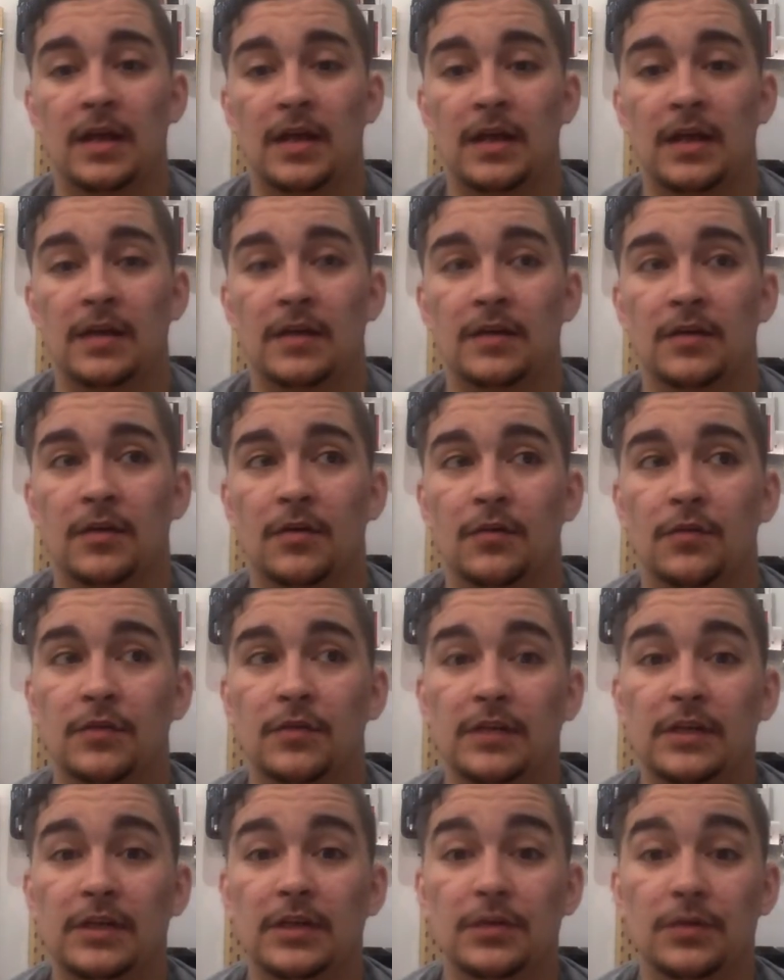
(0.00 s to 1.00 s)
and
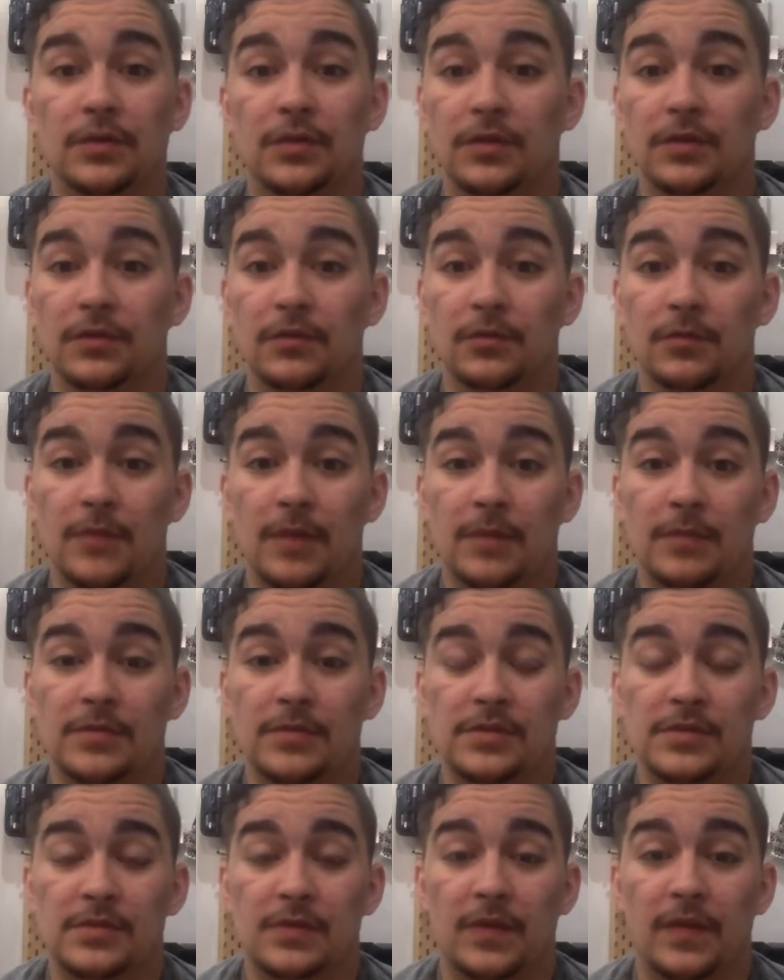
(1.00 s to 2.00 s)
hopefully you can learn from them
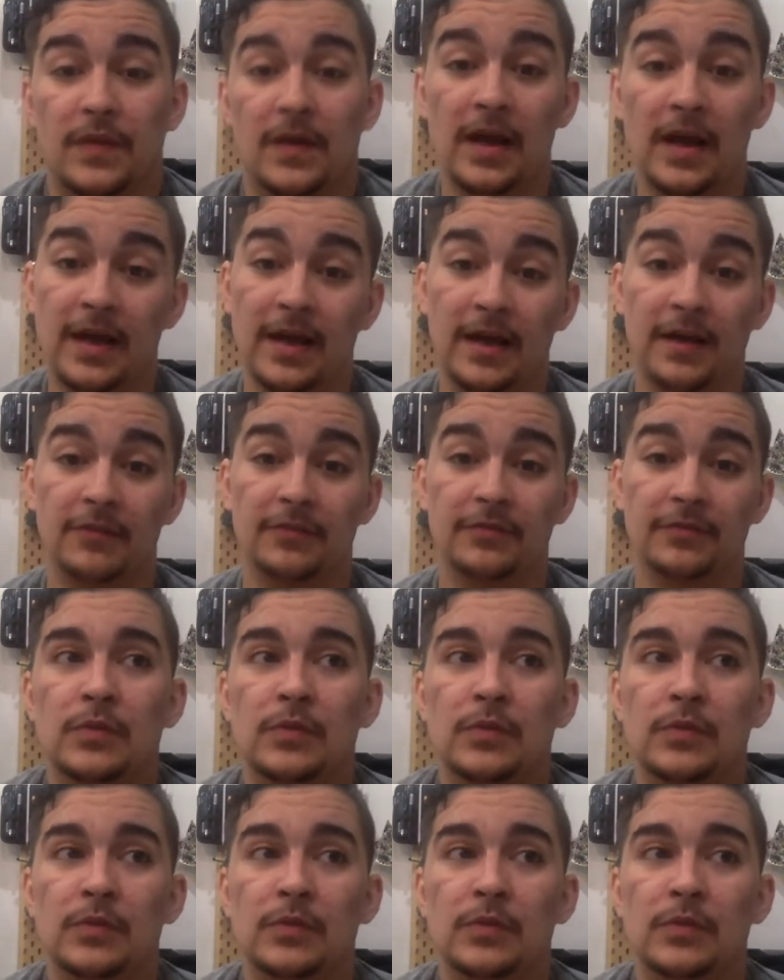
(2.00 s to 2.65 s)
just the way that I have.